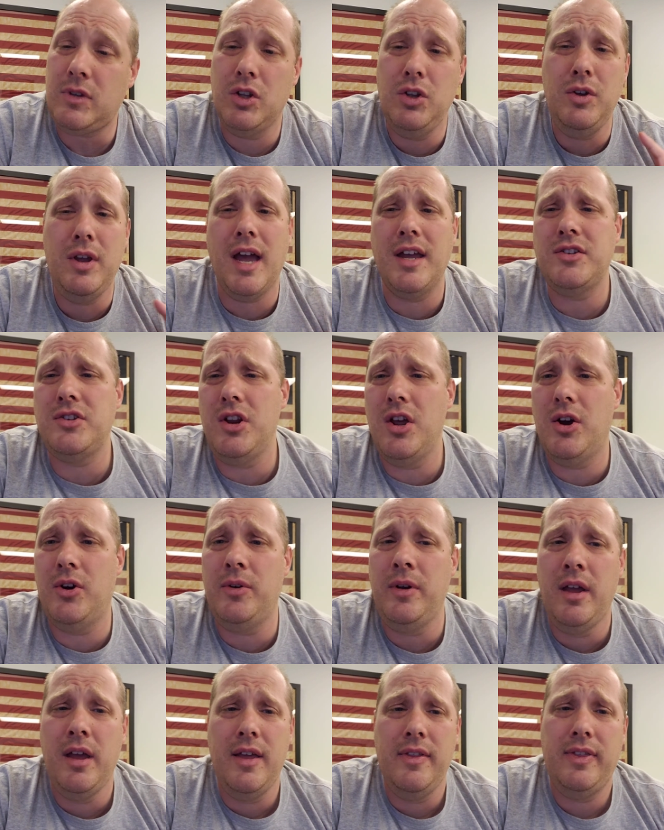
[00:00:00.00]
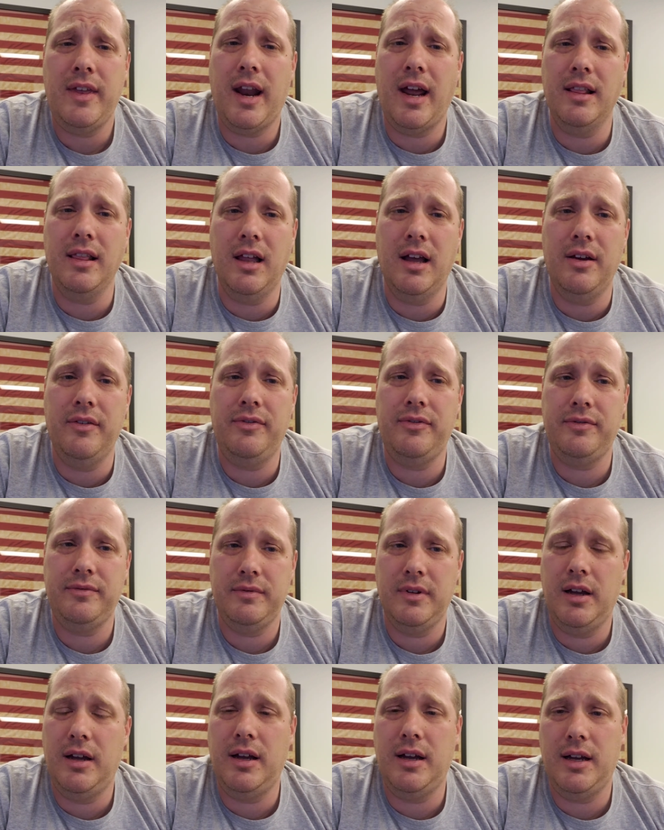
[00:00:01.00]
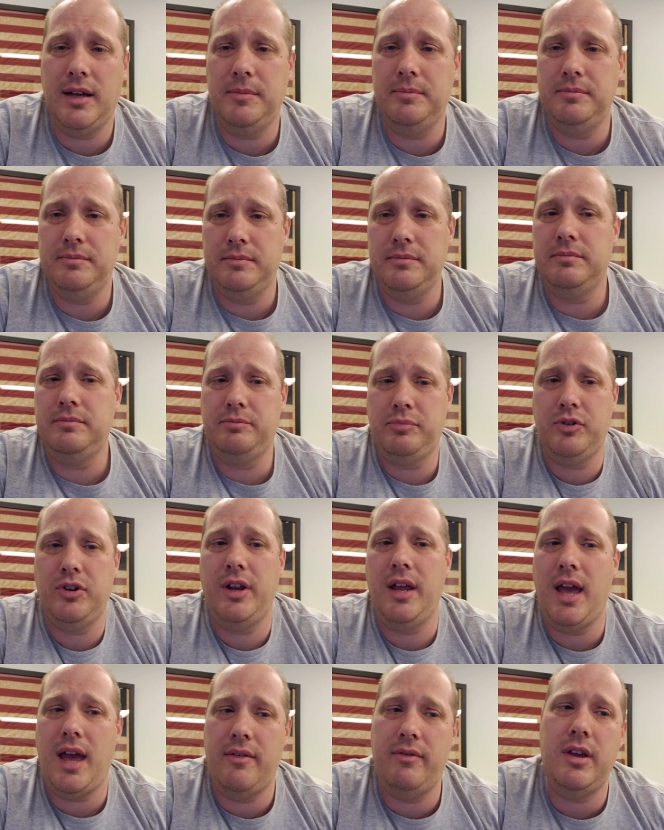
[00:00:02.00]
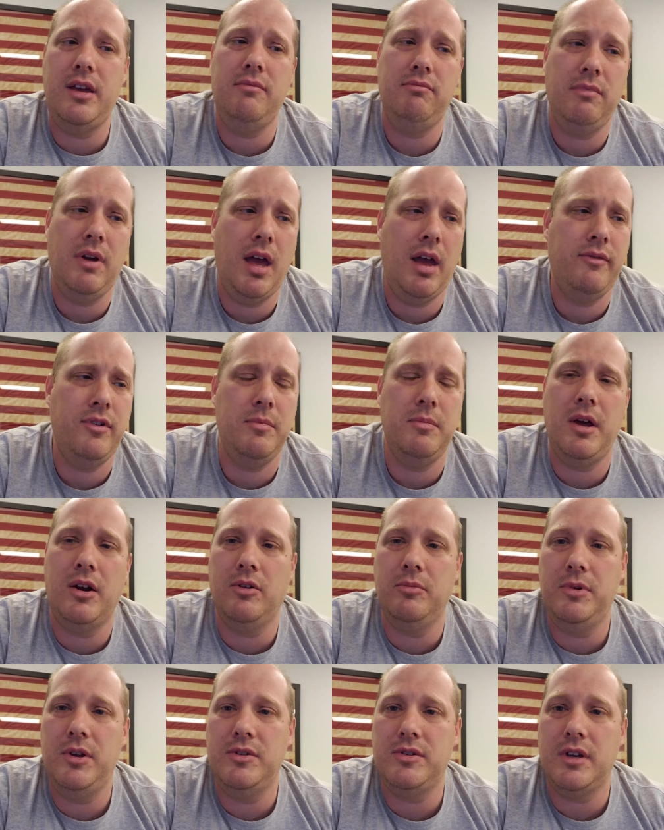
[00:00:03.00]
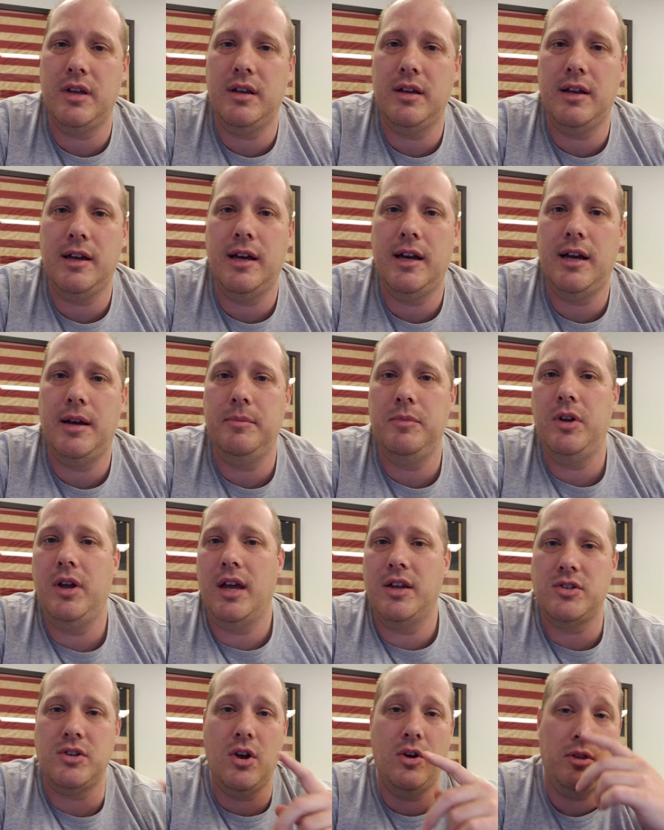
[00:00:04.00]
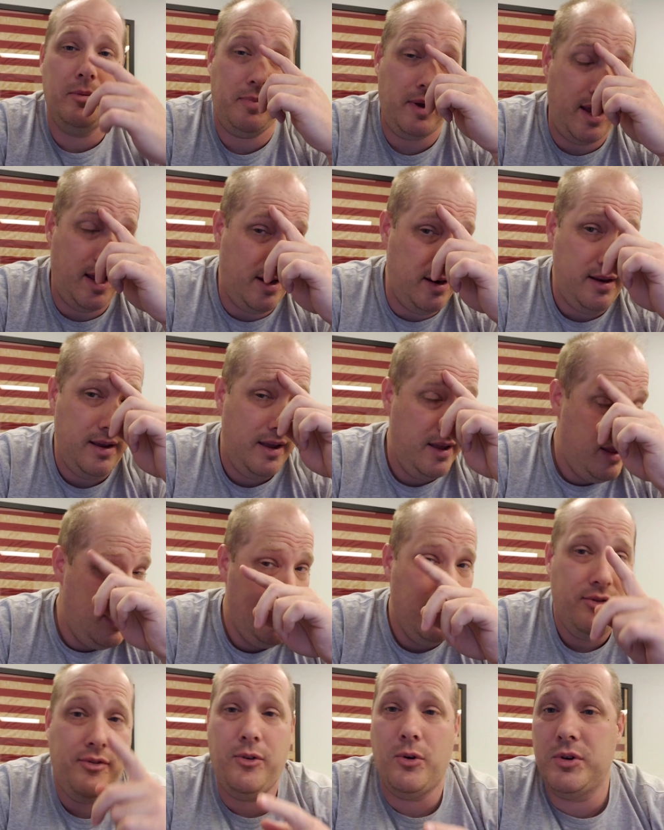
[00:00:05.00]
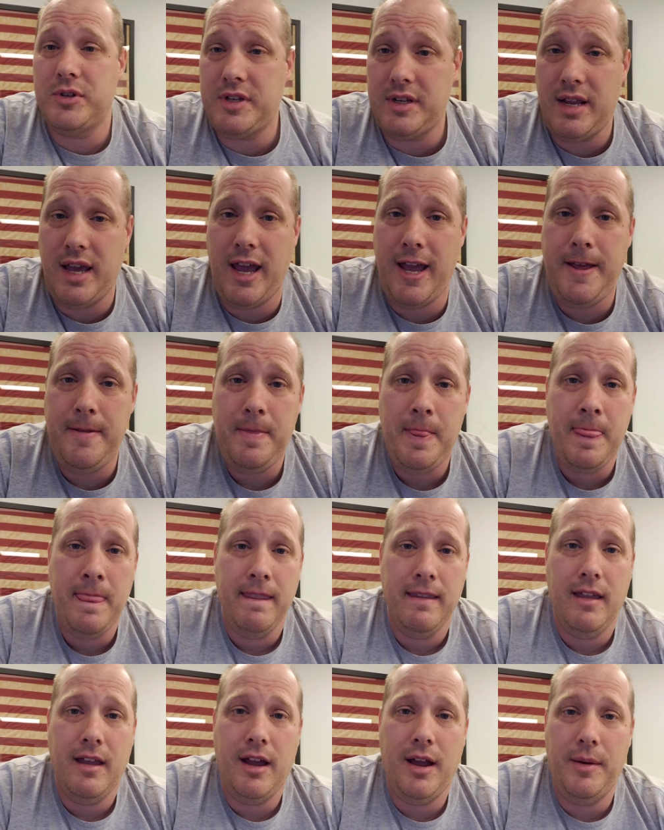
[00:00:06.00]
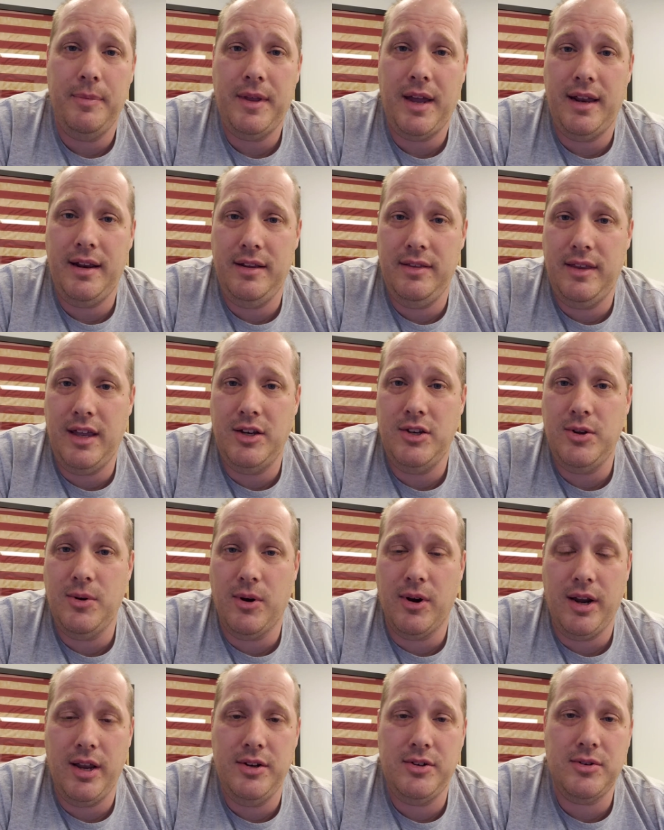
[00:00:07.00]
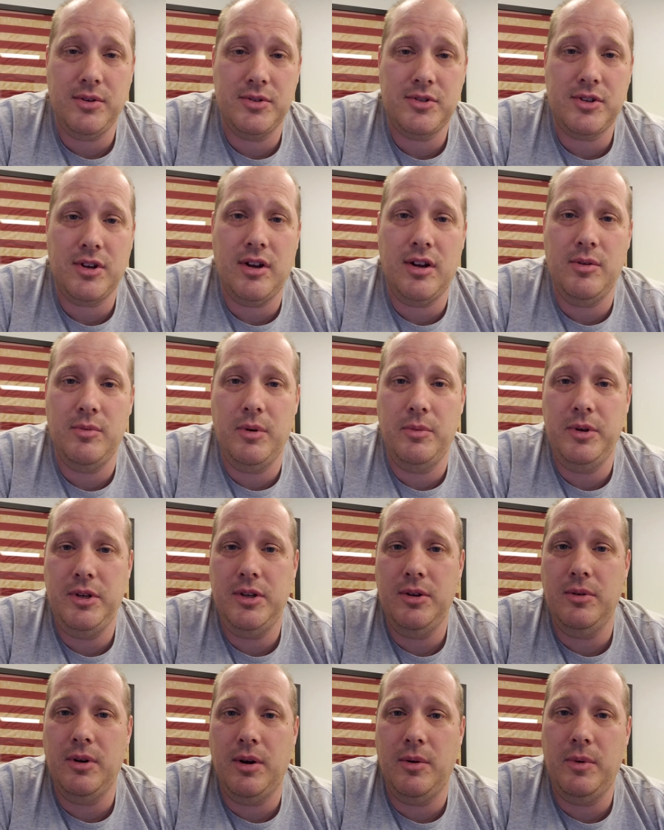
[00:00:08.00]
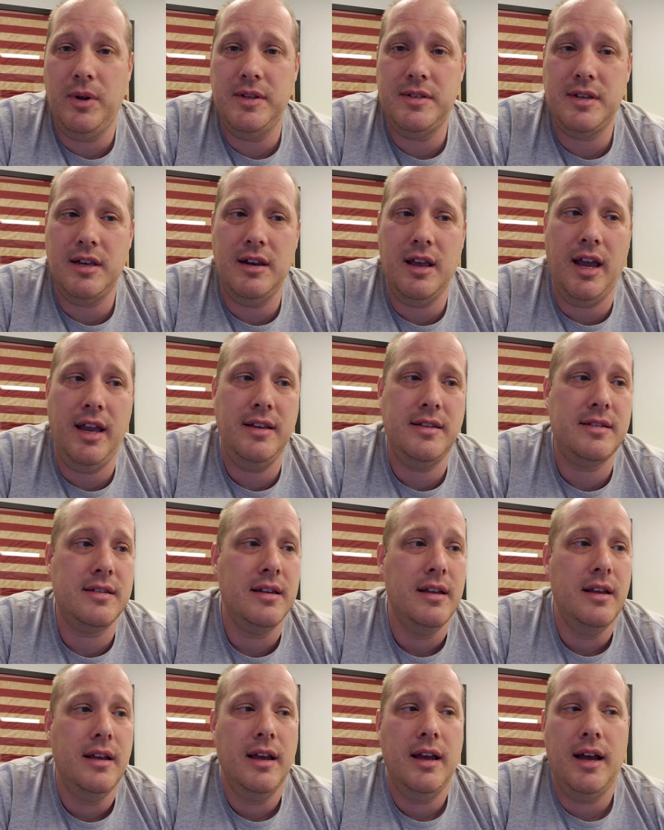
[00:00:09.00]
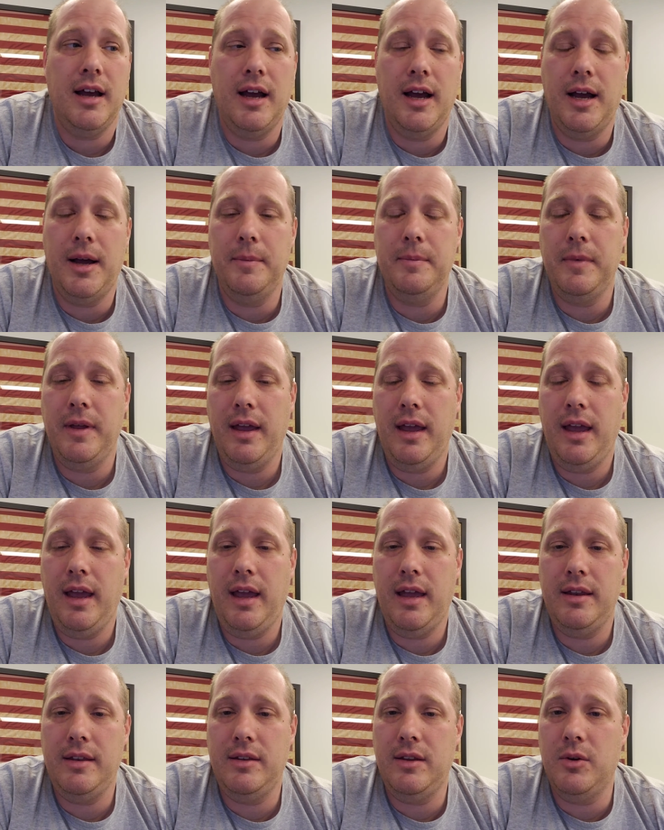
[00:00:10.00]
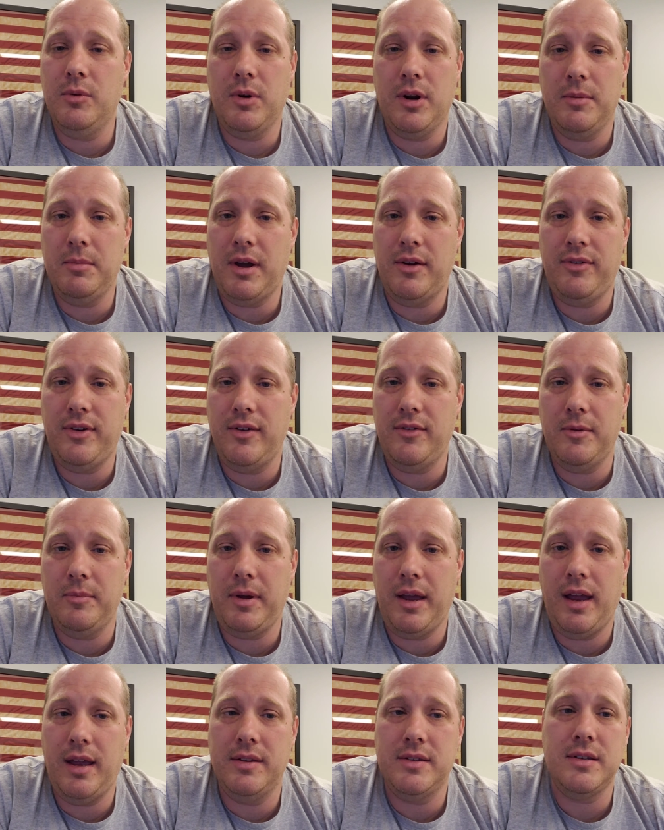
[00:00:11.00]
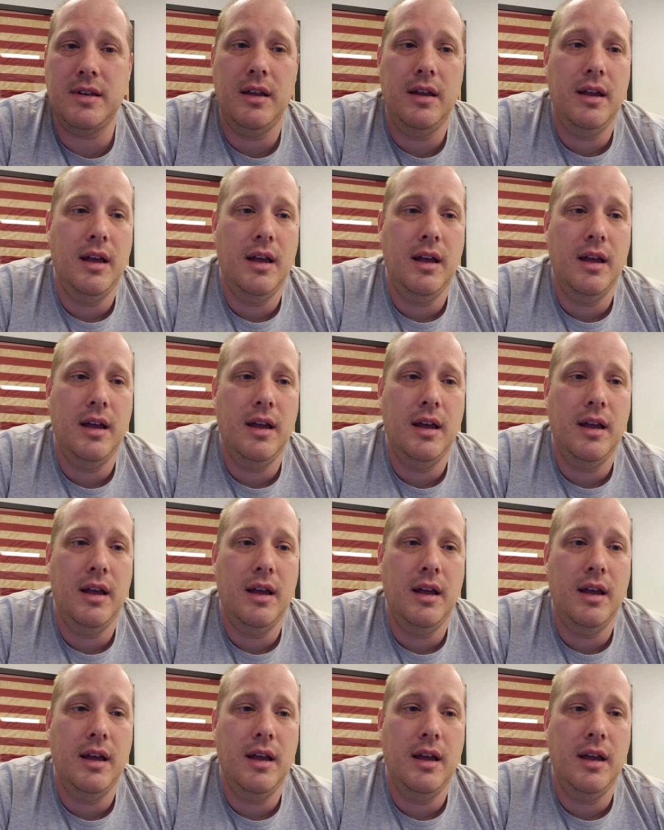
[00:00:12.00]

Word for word: You guys know that I love um, pretty heavy heavy metal music. Um, you guys know the band for today. Um, they, they do our intro song when we do on Wednesday nights, um, and they're one of my favorite bands.